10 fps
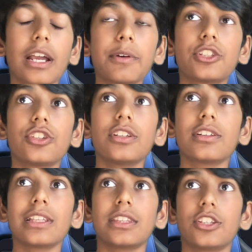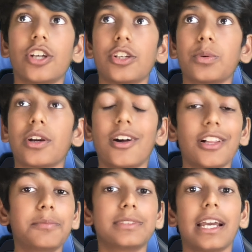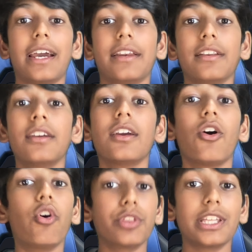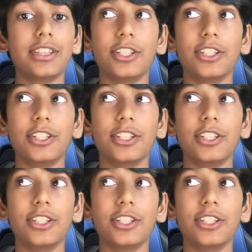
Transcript: it should delete the Joshua columns, and only the